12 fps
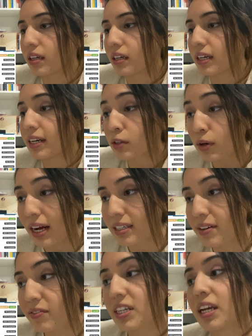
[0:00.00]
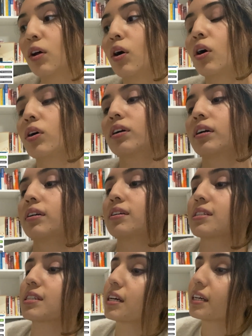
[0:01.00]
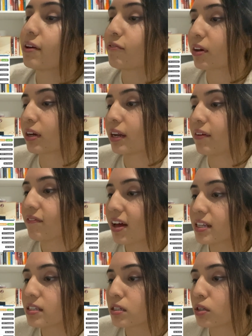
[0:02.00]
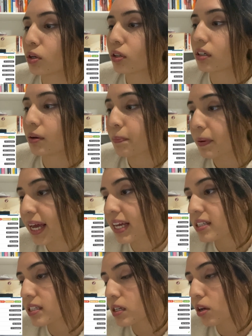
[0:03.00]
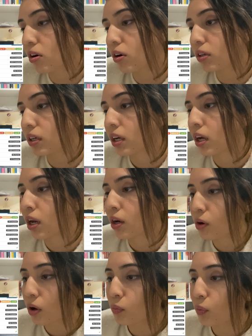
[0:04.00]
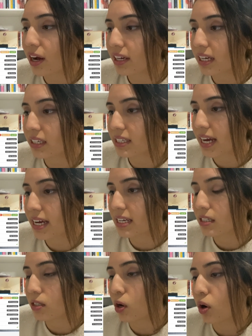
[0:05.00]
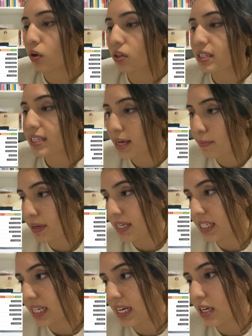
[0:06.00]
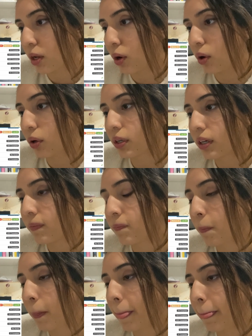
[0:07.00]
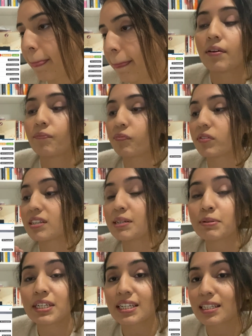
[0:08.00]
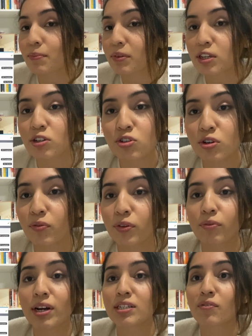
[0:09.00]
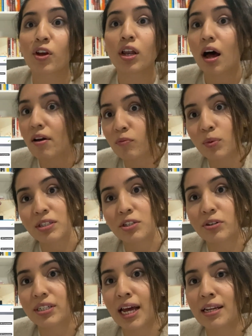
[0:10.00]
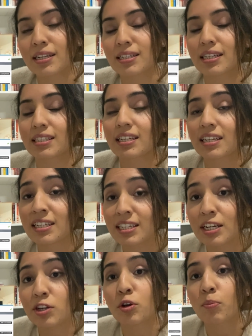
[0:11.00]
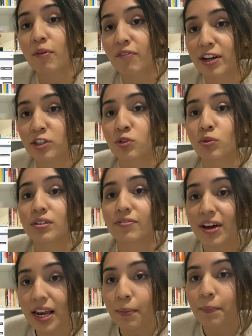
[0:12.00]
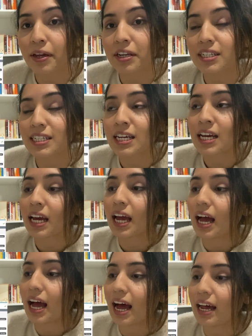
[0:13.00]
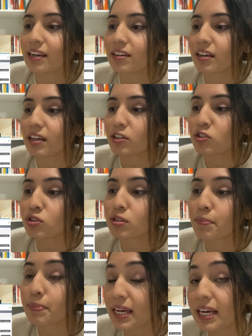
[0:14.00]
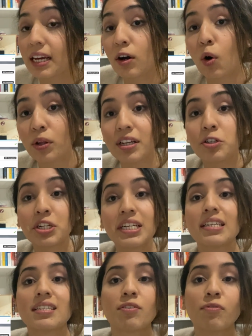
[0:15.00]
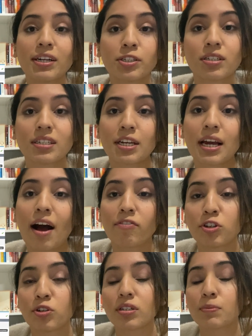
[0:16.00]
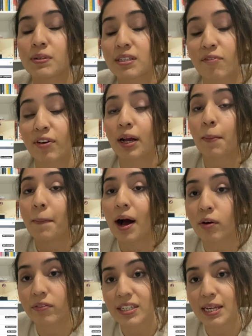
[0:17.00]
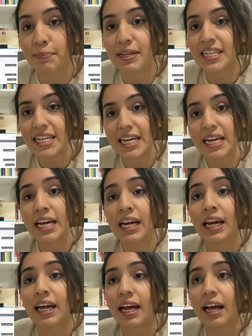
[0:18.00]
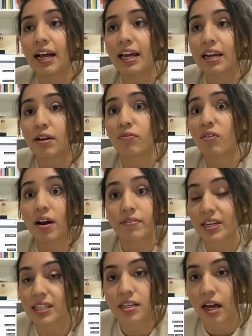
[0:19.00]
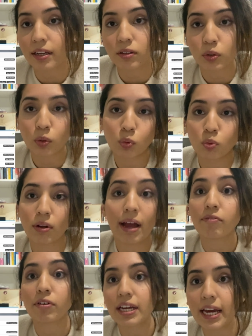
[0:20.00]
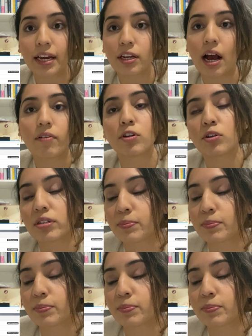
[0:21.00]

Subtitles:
Clinical activity log, significant events log, complaints log, non-working days log, CPD log. CPD is something you do for the rest of your life once you're a dentist. It's continued professional development, and to be on the GDC register you have to do a specific amount of CPD in a 5-year cycle, or every year you have to do a